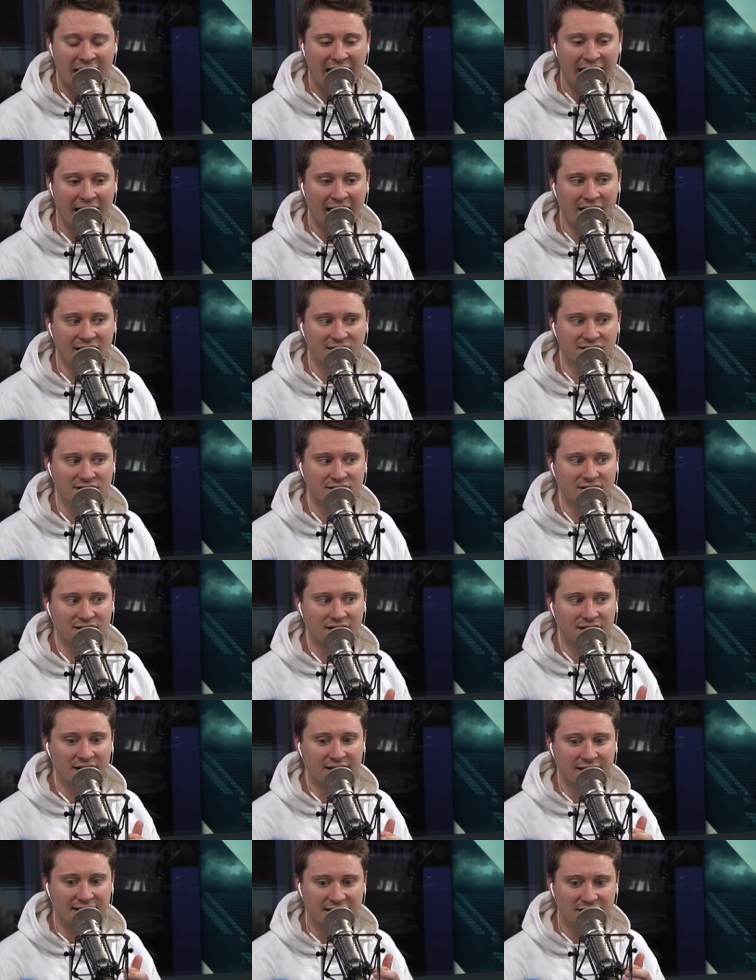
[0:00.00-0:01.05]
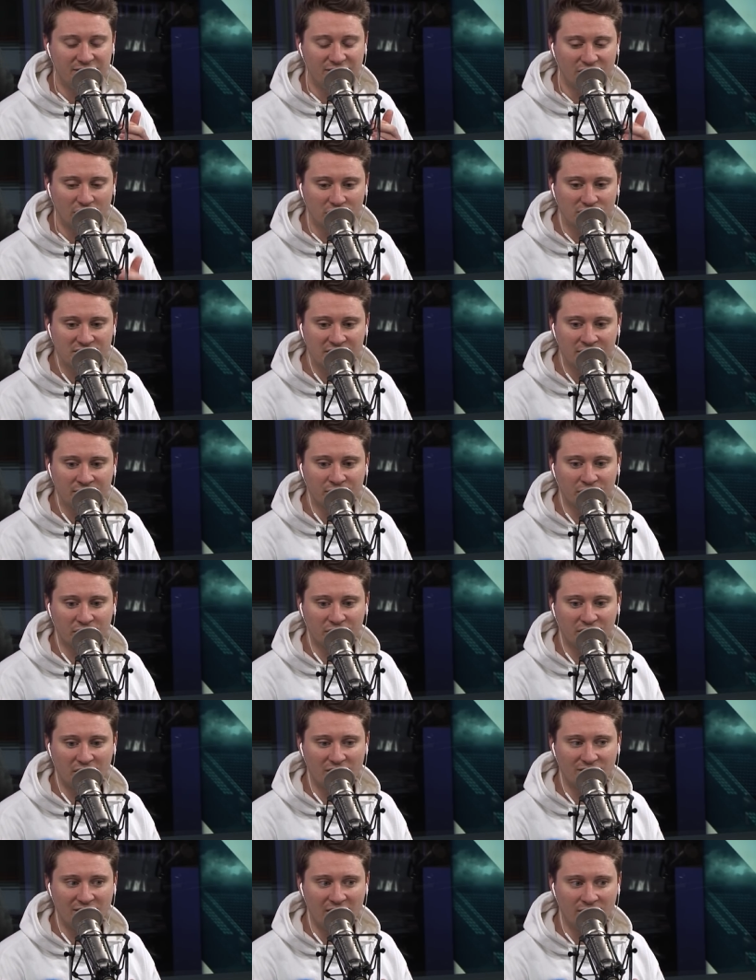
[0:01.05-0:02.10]
as he fills in for
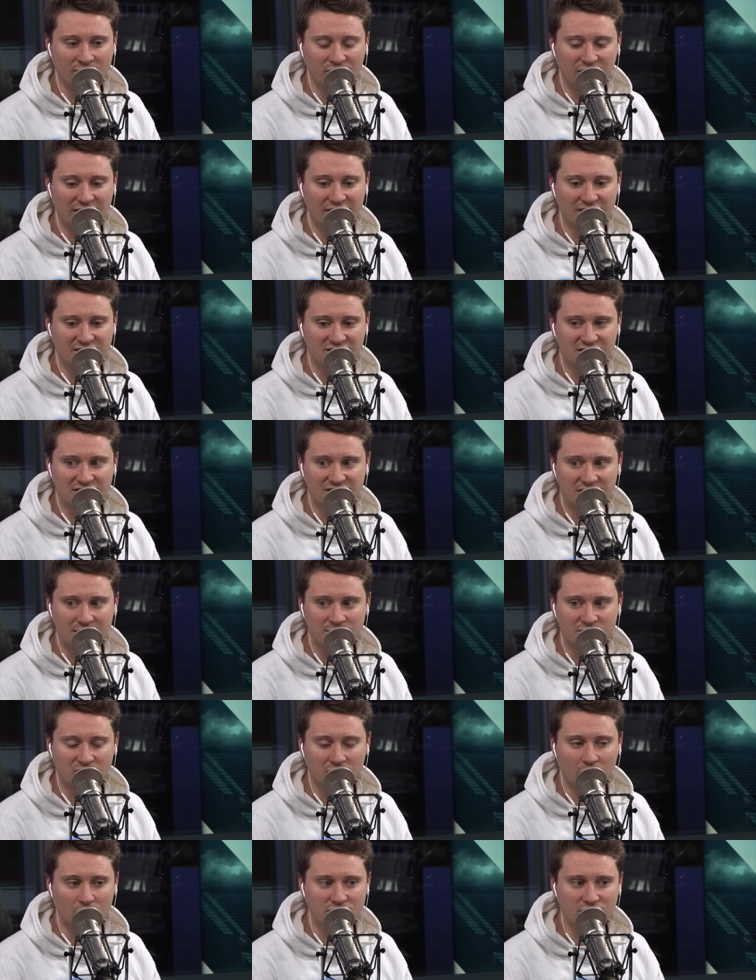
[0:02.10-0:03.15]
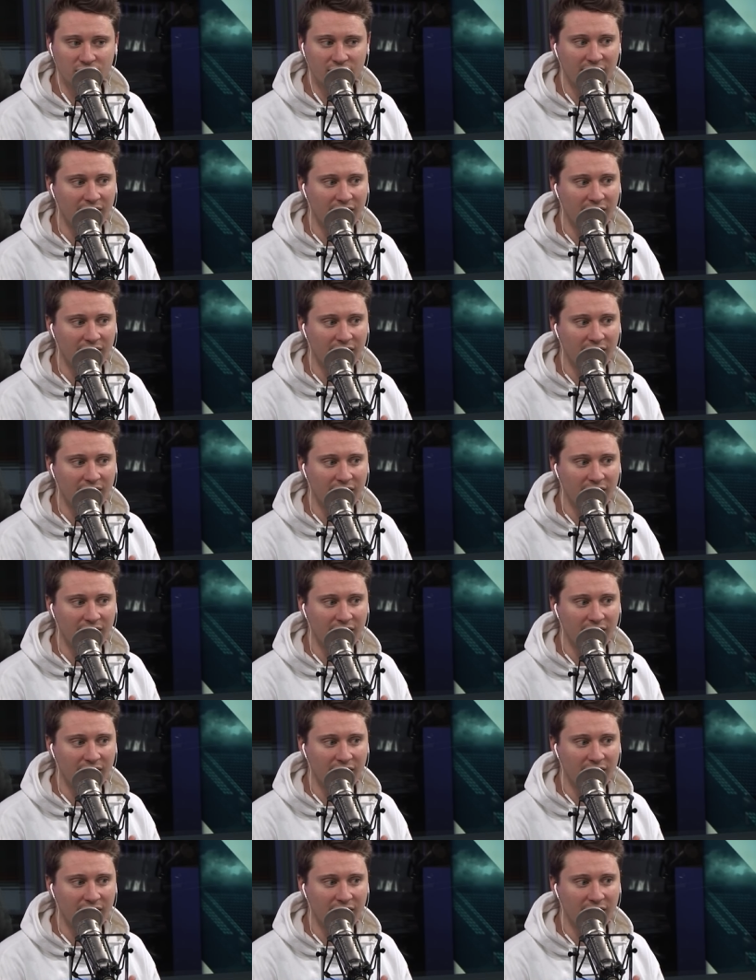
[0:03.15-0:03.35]
Fred VanVleet as this team's closer.